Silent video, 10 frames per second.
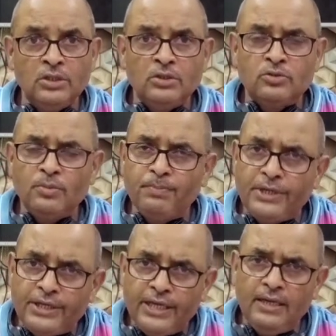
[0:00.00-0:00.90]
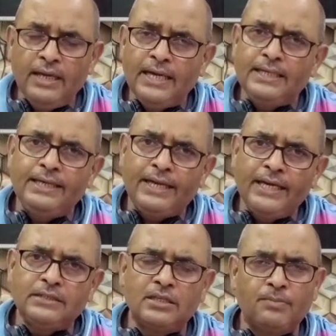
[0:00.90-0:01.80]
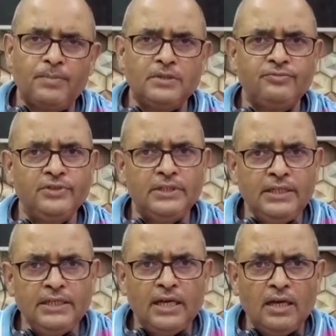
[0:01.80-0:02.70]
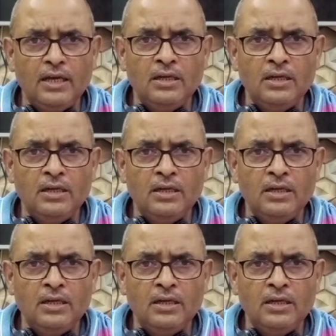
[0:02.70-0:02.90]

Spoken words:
So Britain had a trade surplus with India.